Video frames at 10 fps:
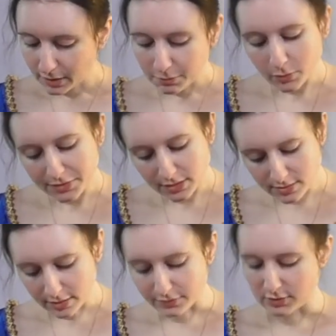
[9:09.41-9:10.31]
but when the
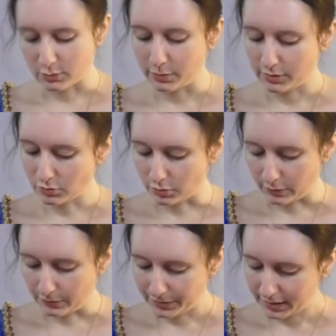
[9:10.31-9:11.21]
servants were
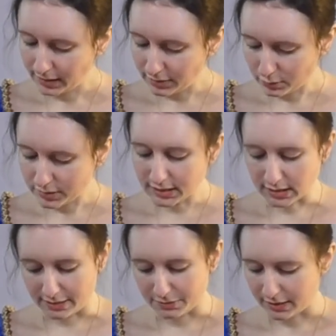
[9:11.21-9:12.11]
withdrawn, he thought it
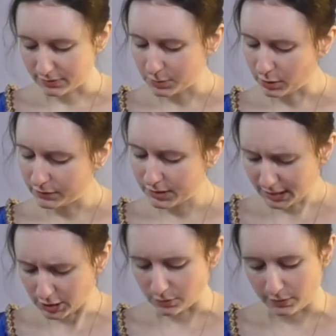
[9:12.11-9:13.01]
time to have some
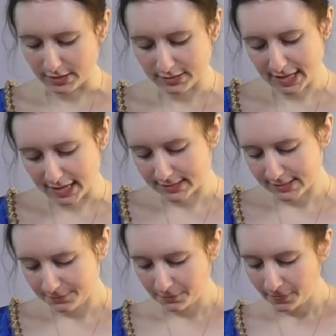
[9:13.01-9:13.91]
conversation with his guest,